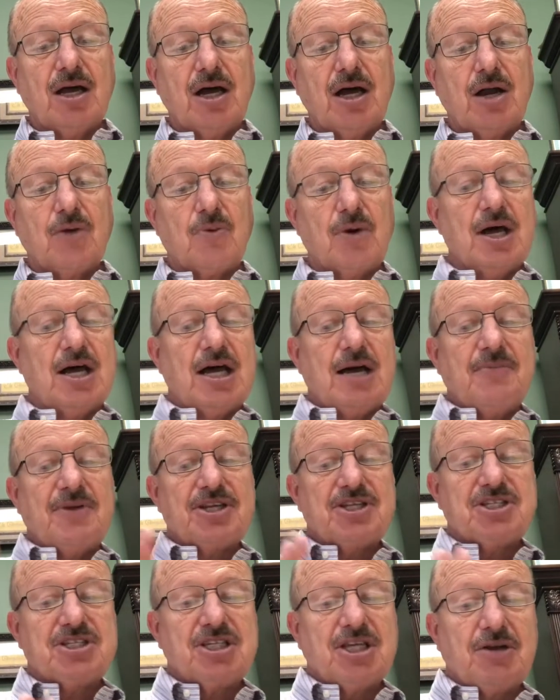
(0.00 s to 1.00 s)
Aram and
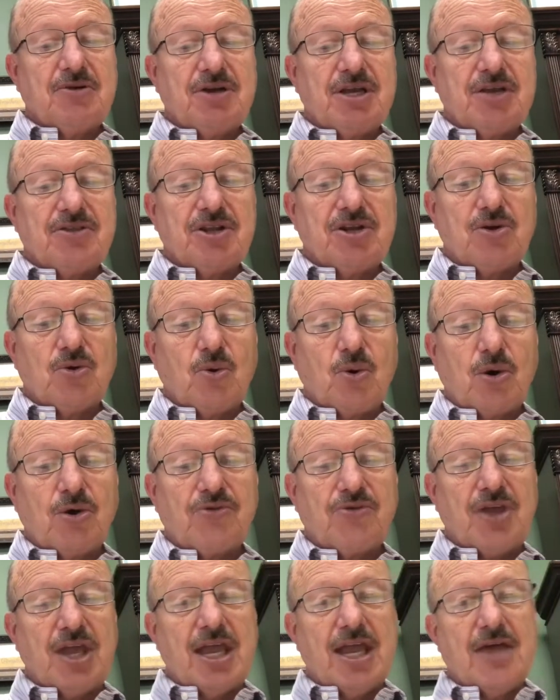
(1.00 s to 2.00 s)
Assyria in the
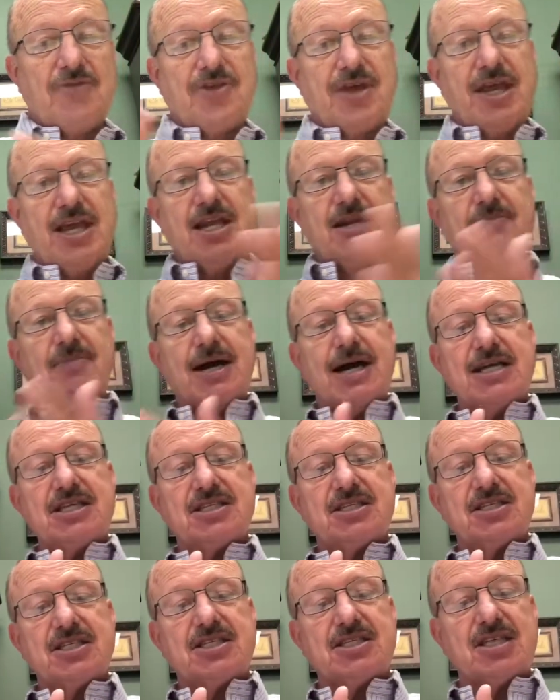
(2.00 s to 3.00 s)
north, and the
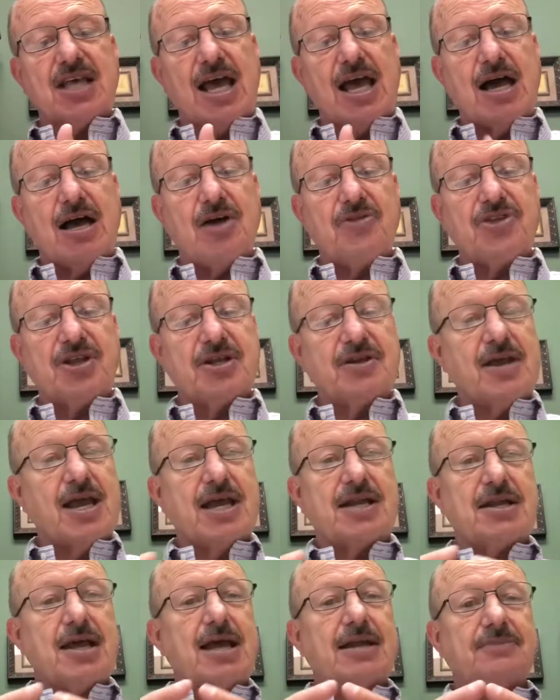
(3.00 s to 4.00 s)
Edomites in the south, and
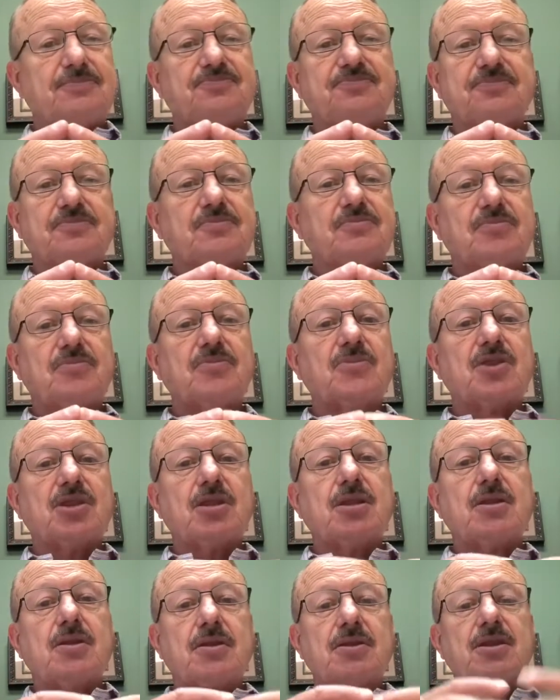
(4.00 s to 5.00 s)
and and
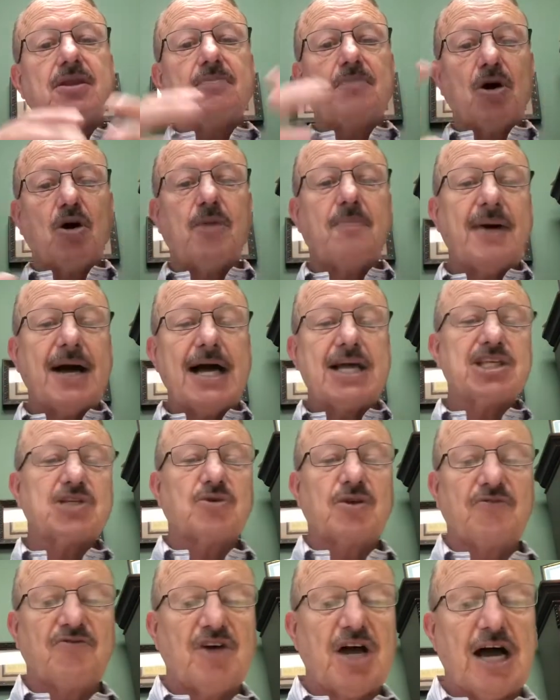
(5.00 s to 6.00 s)
the Moabites
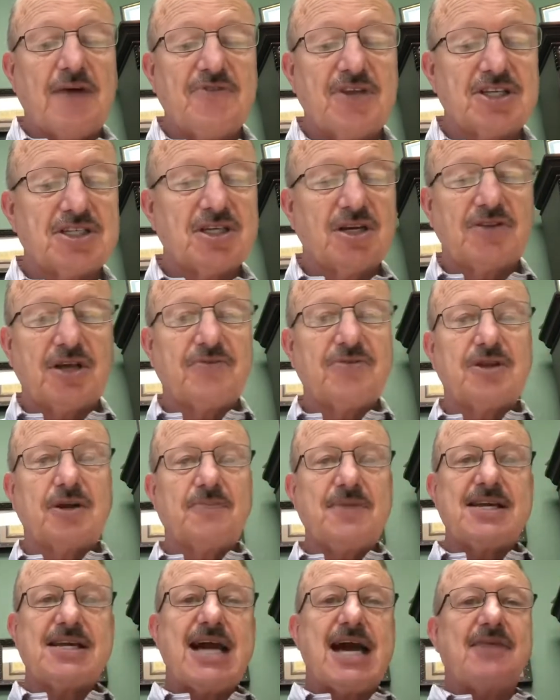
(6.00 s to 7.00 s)
are involved in this, so that they're
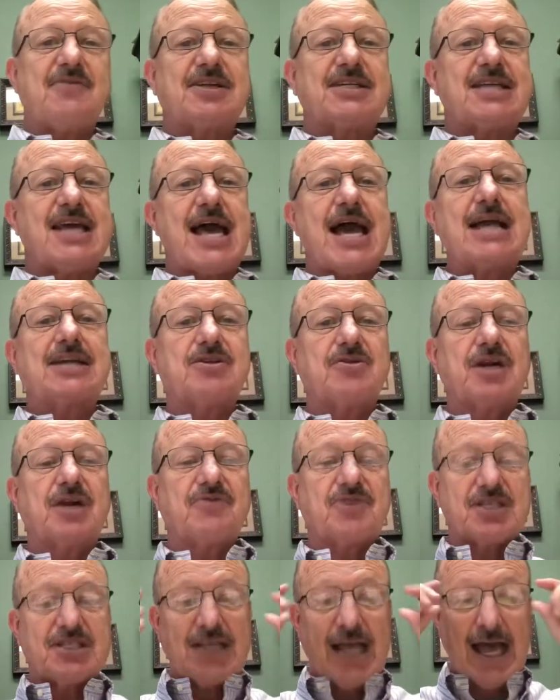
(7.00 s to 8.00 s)
being kind of attacked on
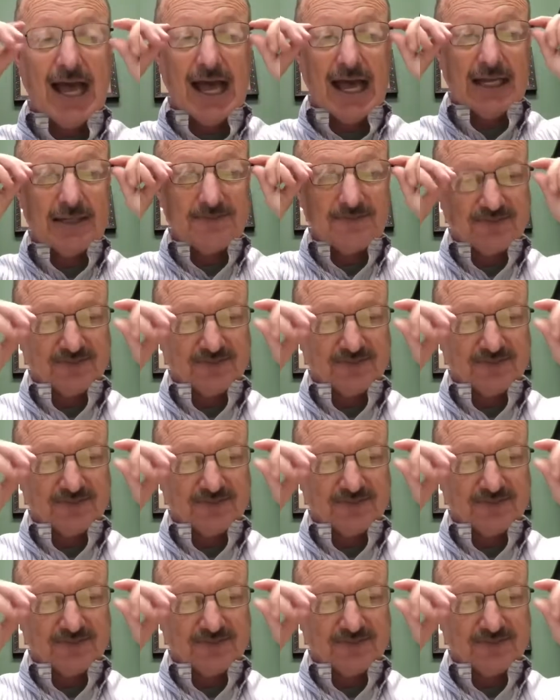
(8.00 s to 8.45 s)
every side.